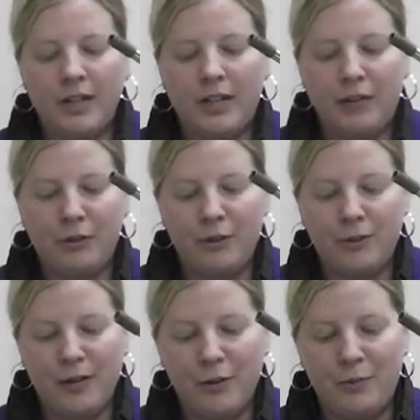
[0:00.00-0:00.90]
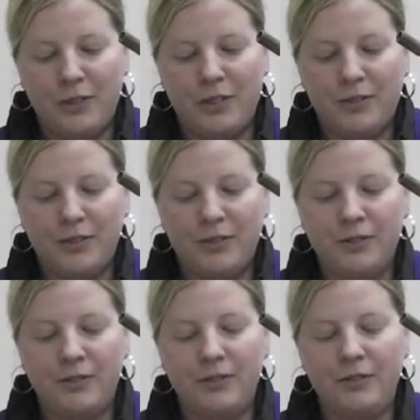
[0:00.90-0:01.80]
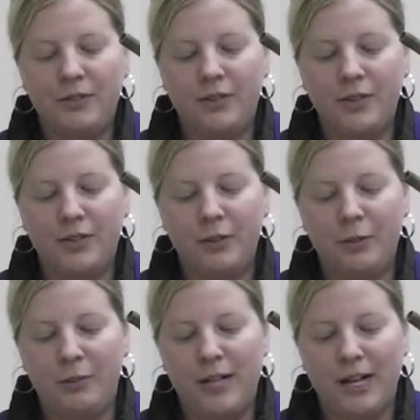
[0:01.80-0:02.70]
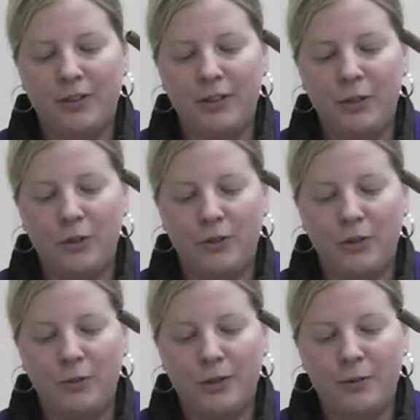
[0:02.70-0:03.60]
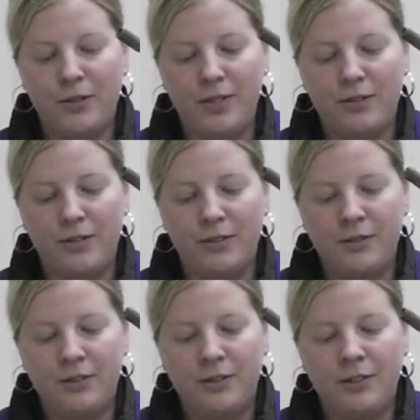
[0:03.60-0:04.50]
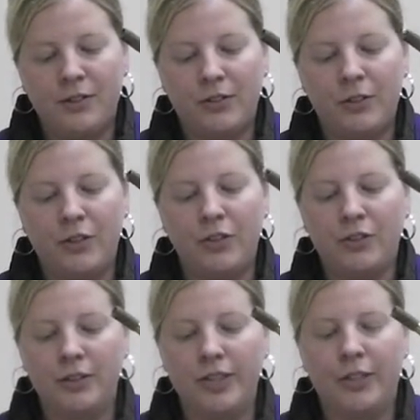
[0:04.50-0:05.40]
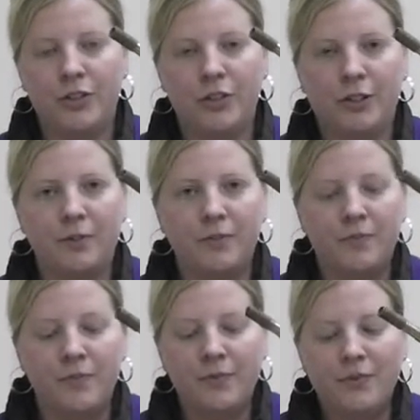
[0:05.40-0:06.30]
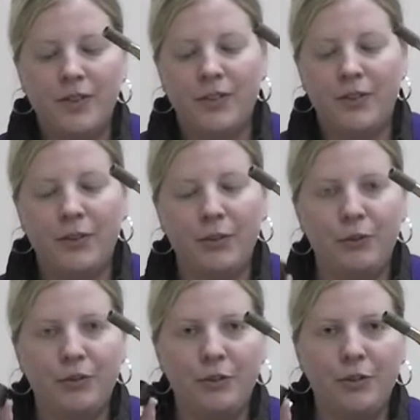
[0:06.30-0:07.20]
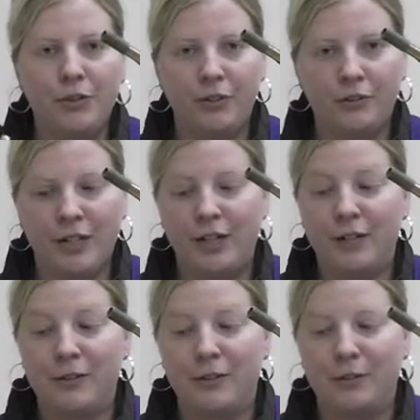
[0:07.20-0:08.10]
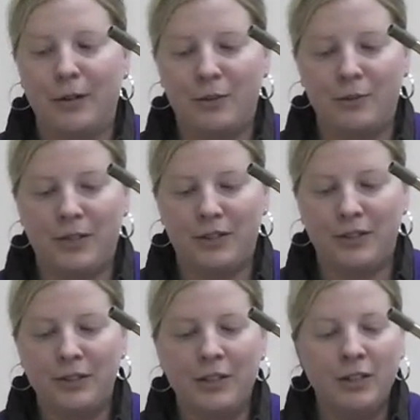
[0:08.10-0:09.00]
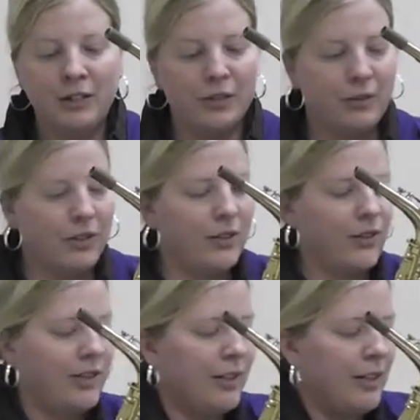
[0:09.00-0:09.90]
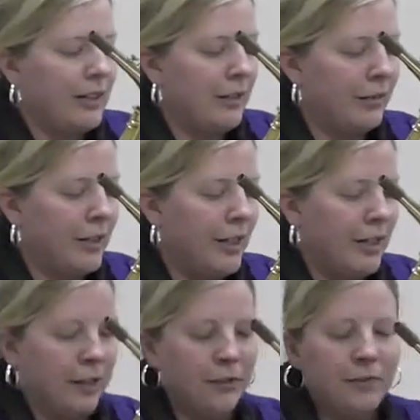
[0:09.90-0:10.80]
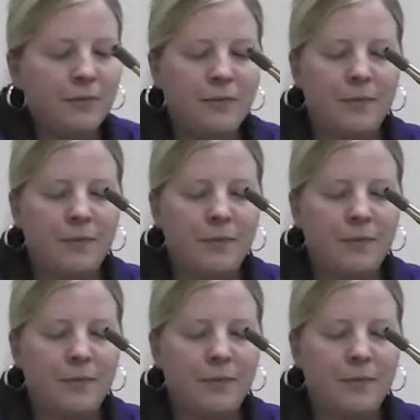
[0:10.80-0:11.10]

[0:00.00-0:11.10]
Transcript: Now with the mouthpiece, this little black thing over the mouthpiece is called the ligature. And this is what holds the reed onto the mouthpiece. So we're going to set that down right now,